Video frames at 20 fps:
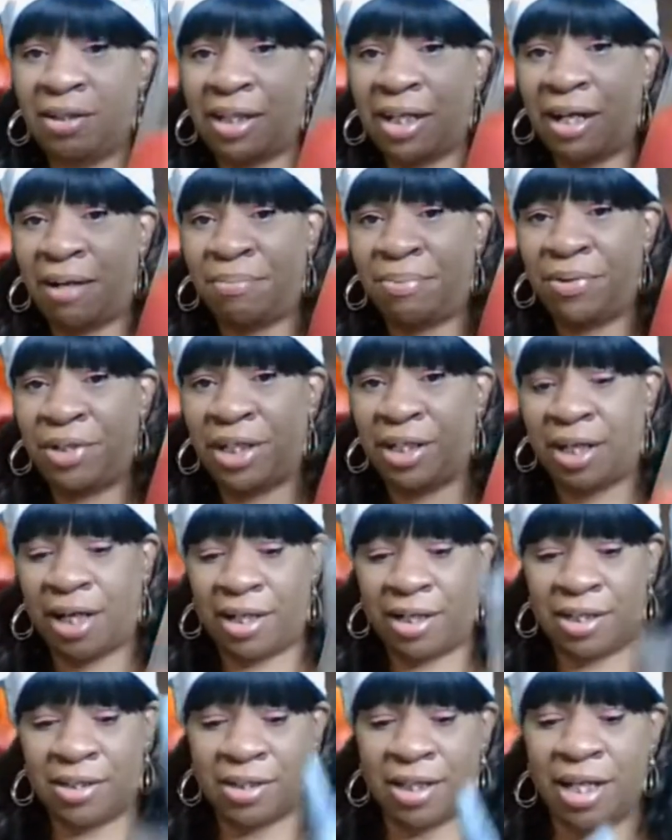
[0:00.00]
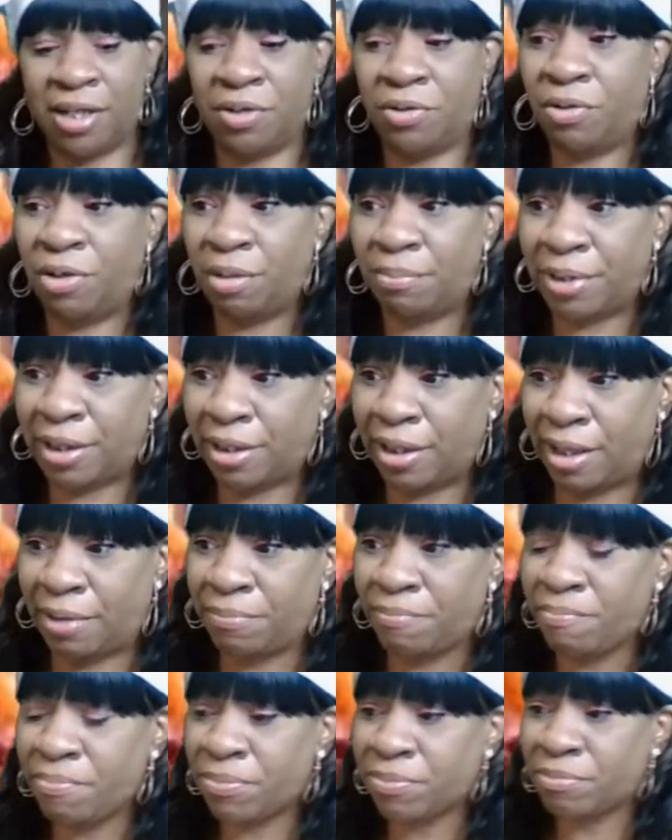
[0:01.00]
look at how pretty that is. And normally,
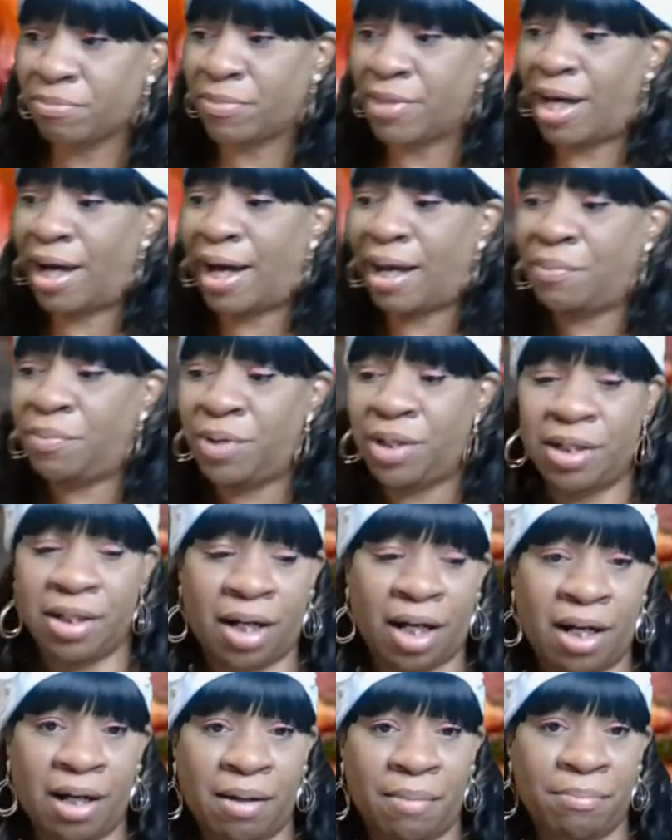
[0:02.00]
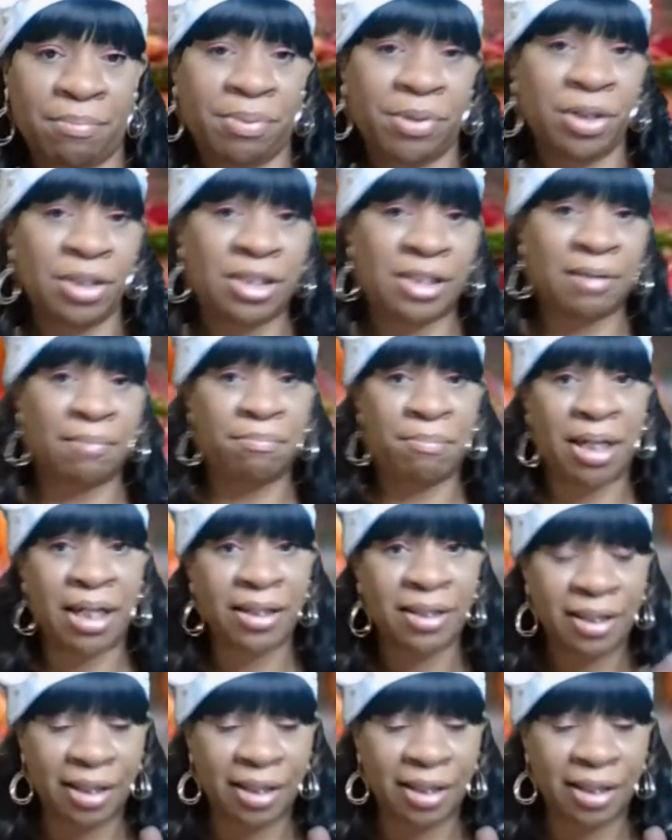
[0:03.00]
I would put some mint